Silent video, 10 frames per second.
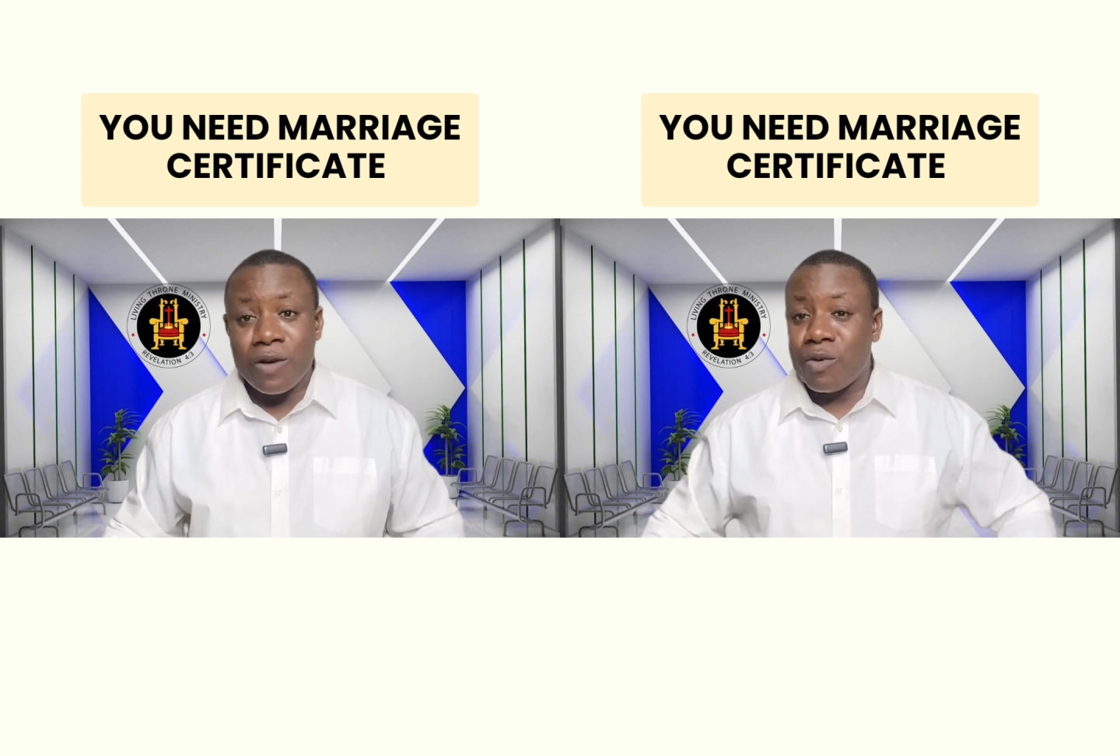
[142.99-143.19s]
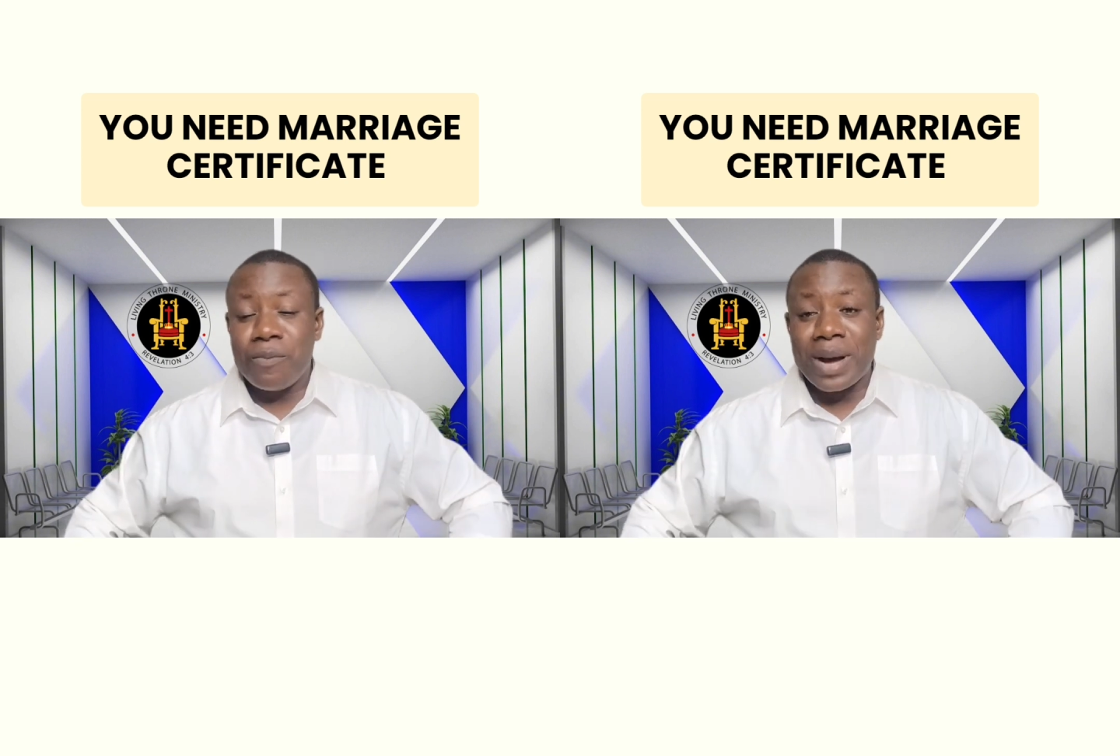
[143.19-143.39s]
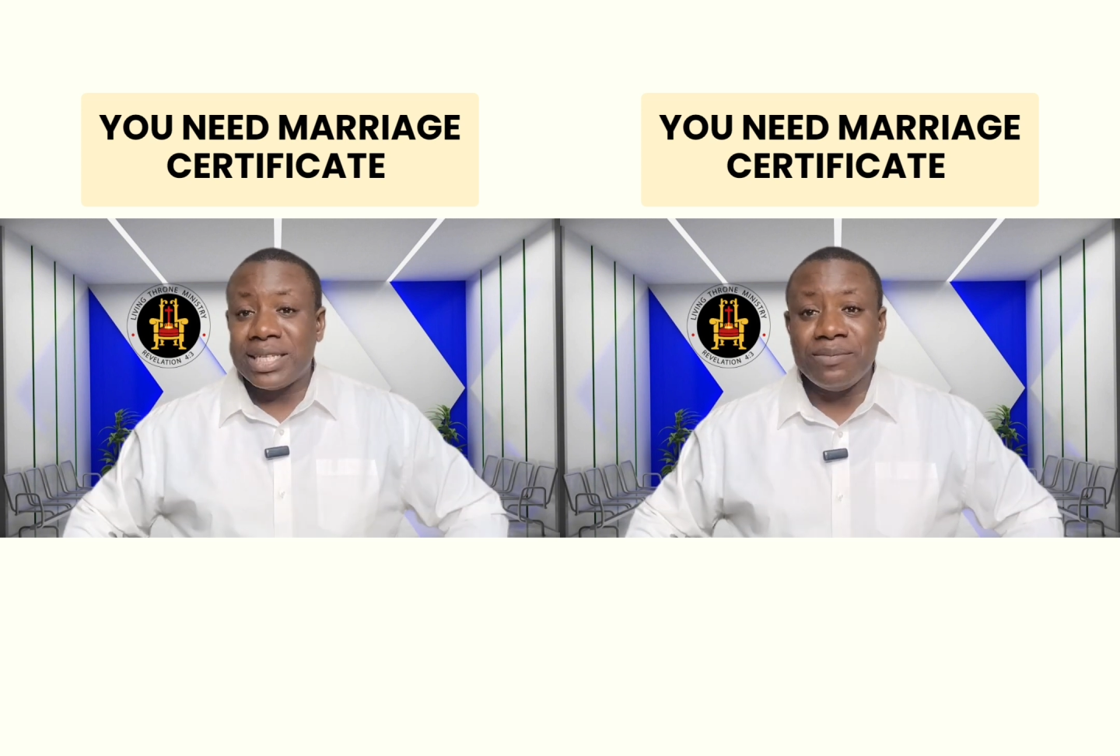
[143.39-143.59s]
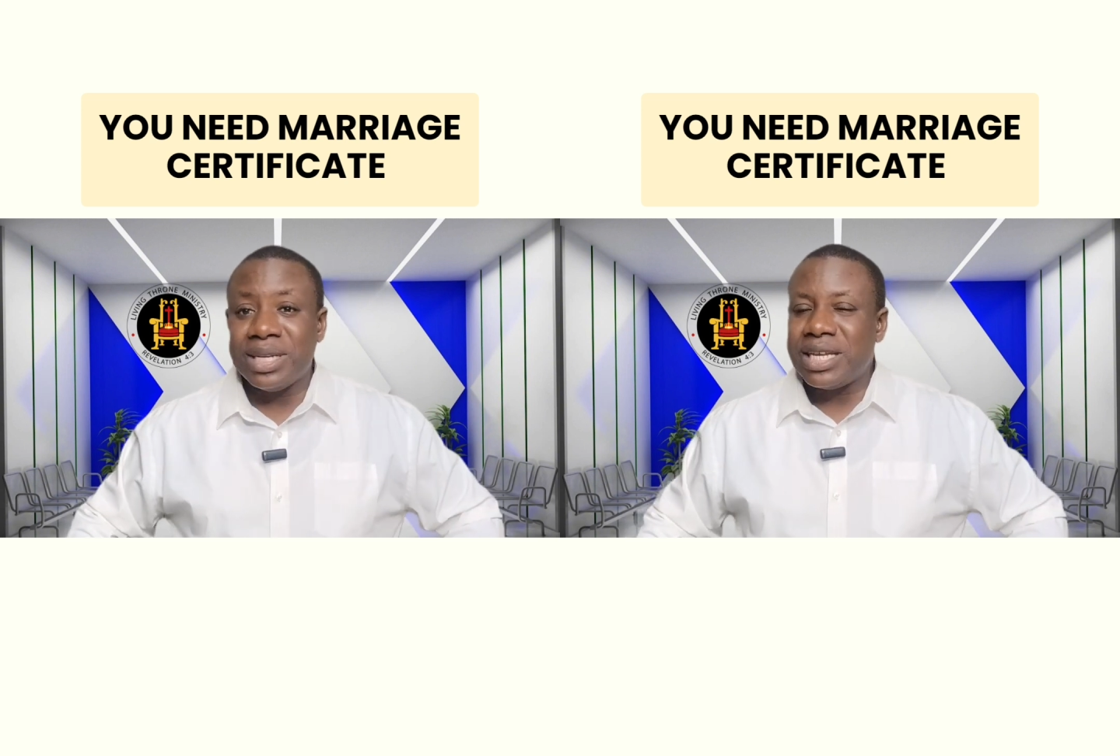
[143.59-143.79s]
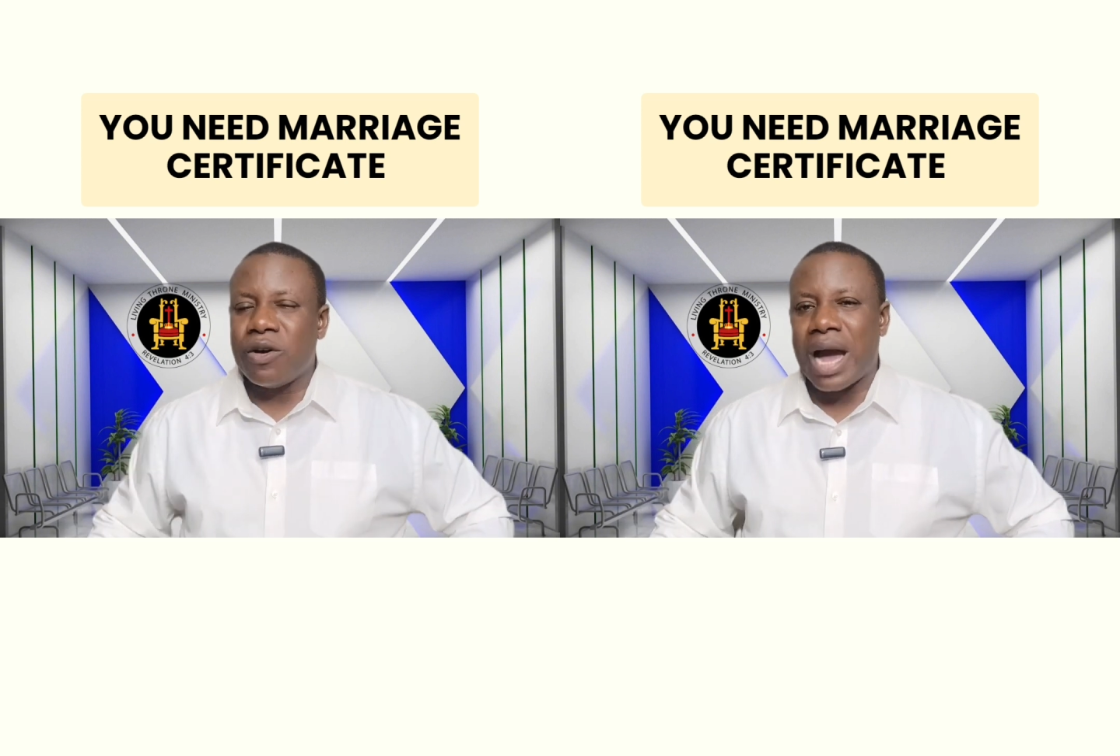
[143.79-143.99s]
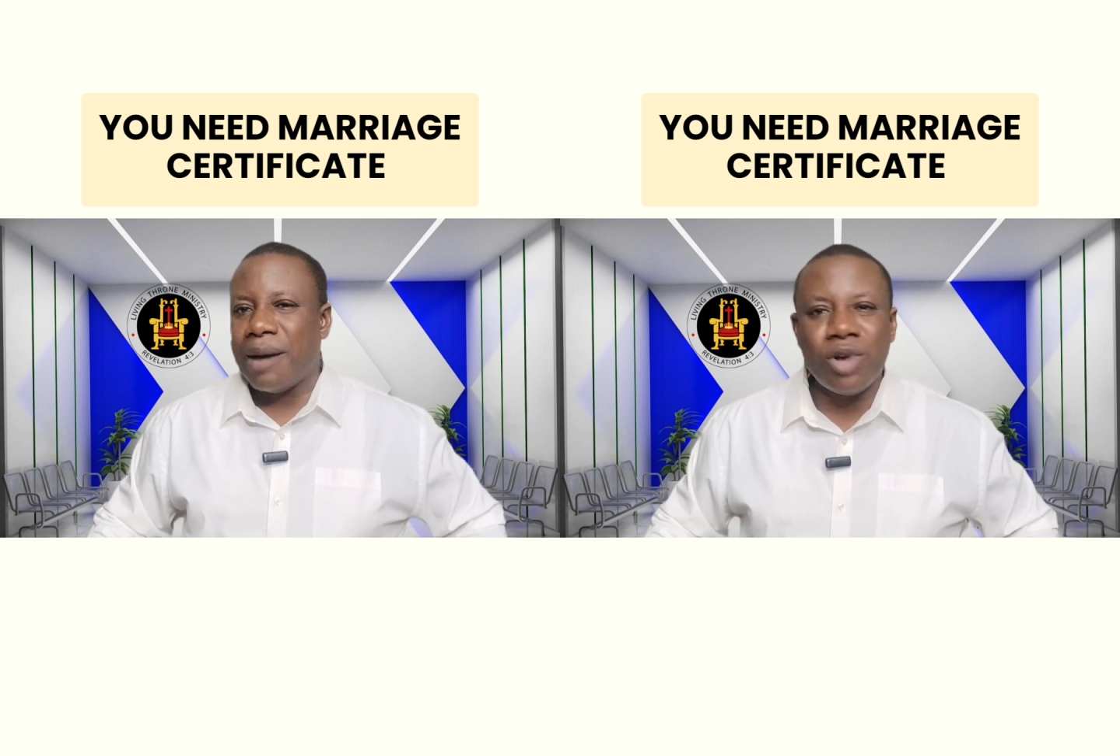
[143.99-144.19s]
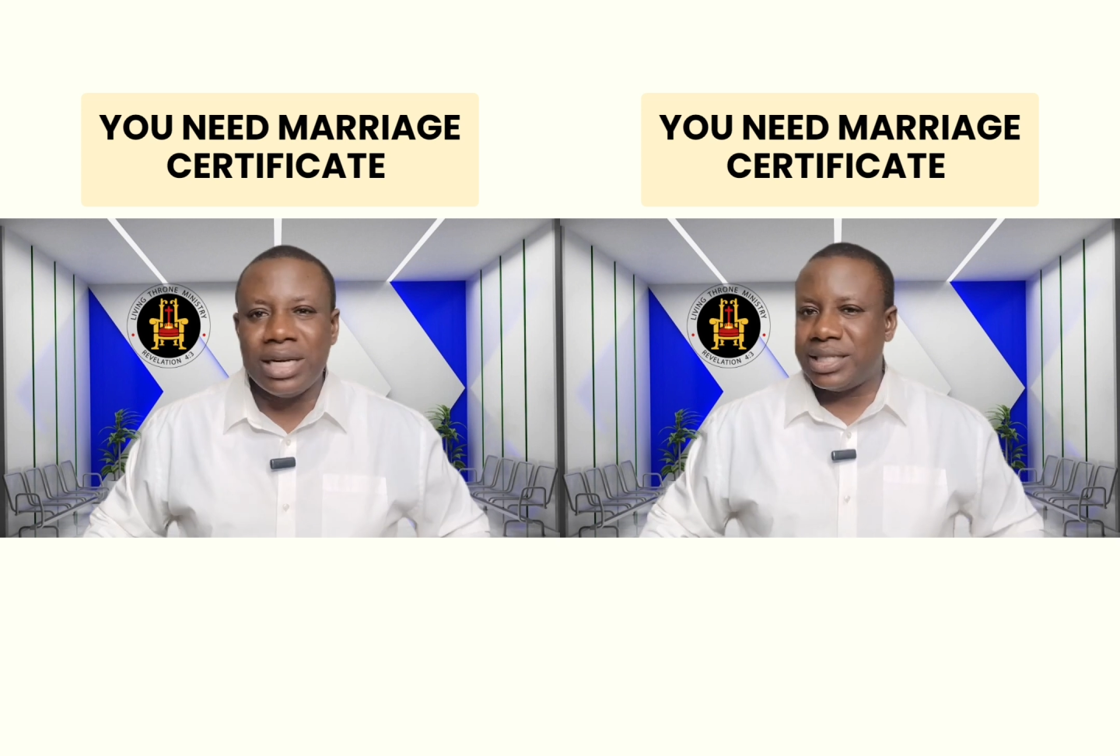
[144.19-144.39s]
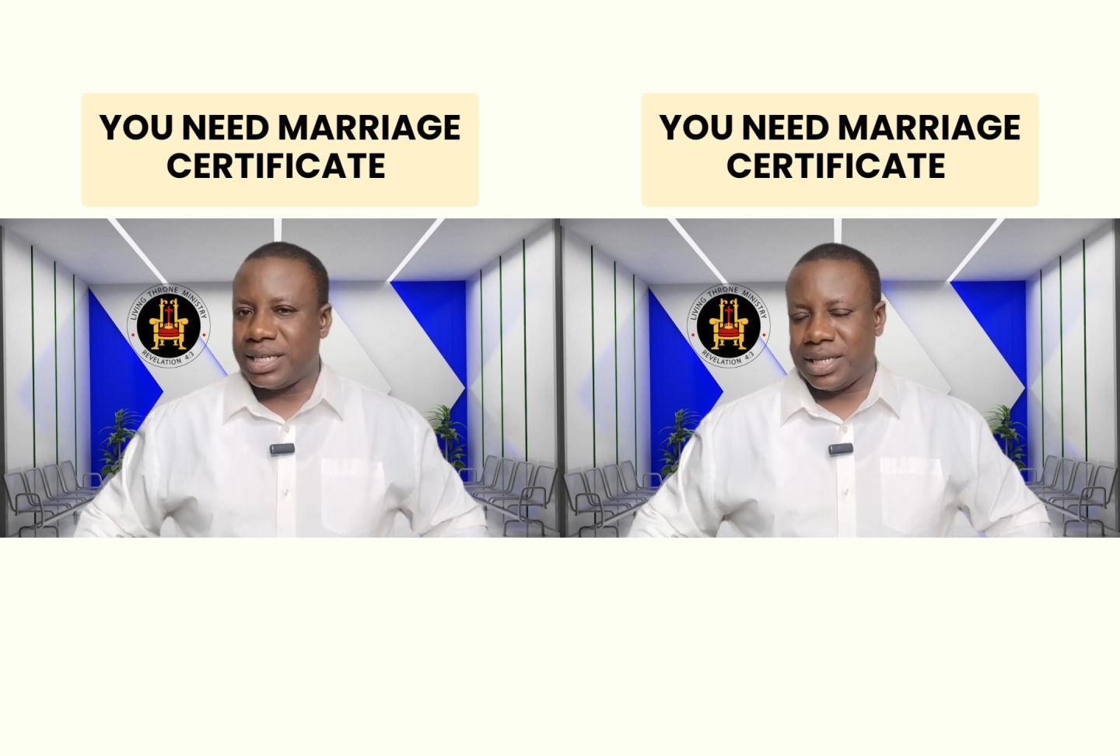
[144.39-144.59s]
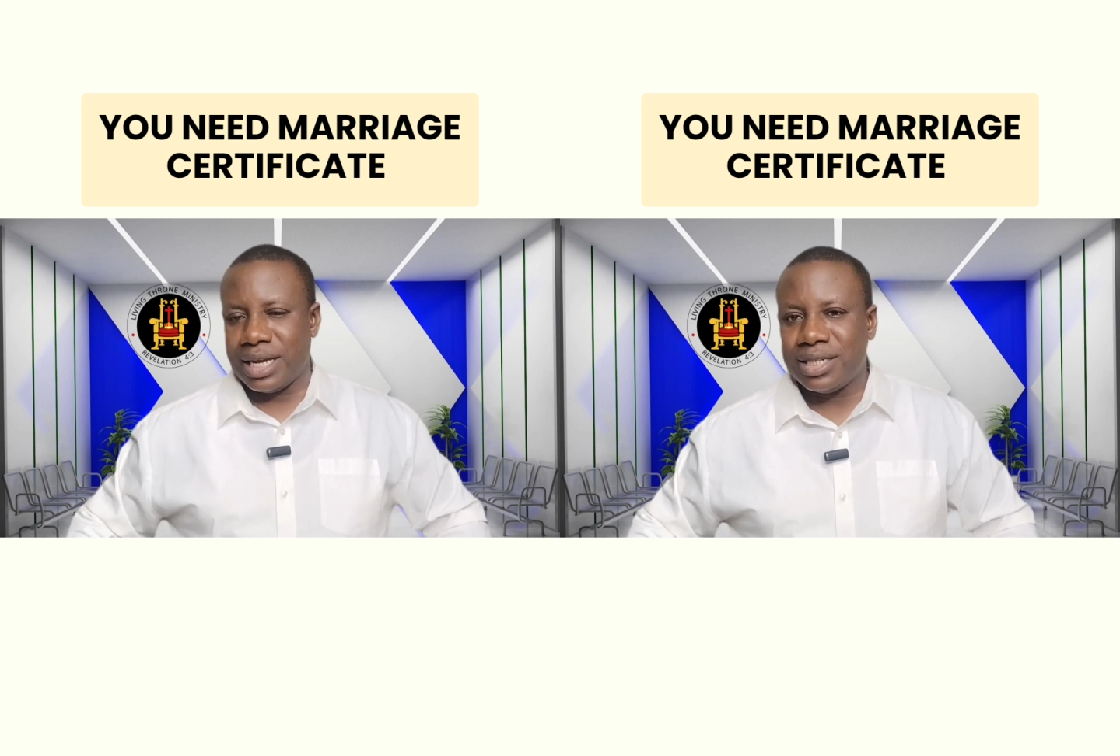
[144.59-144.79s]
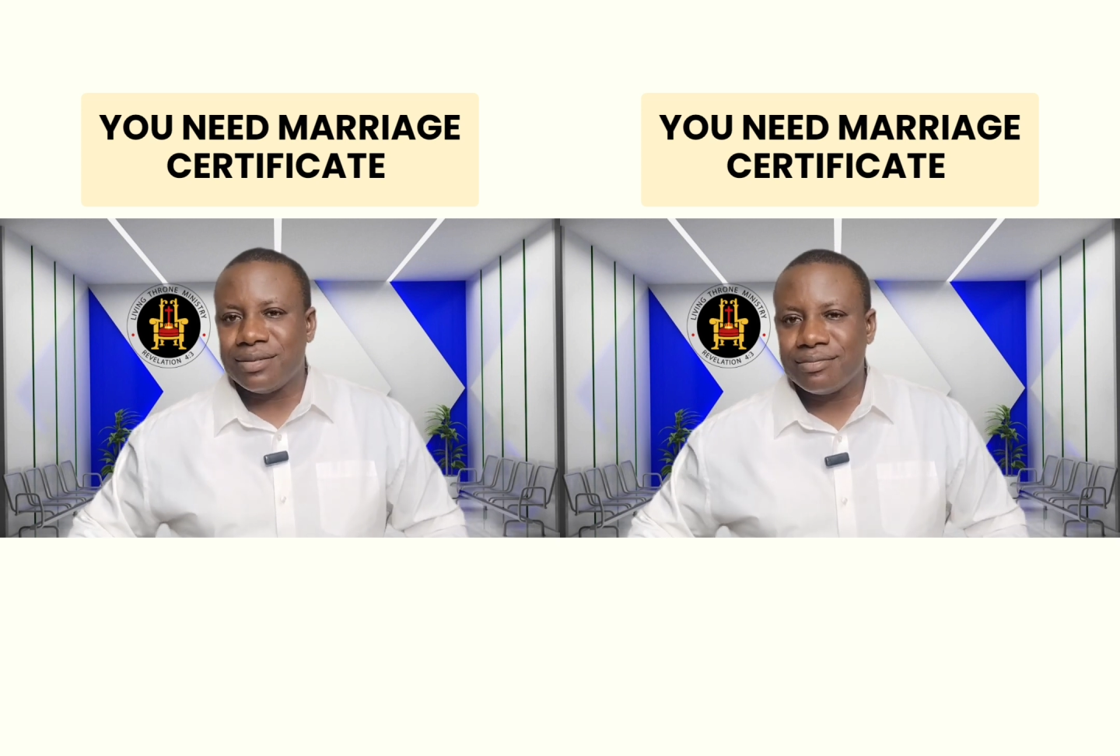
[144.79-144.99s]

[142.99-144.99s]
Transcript: one party may say, oh, I'm not interested.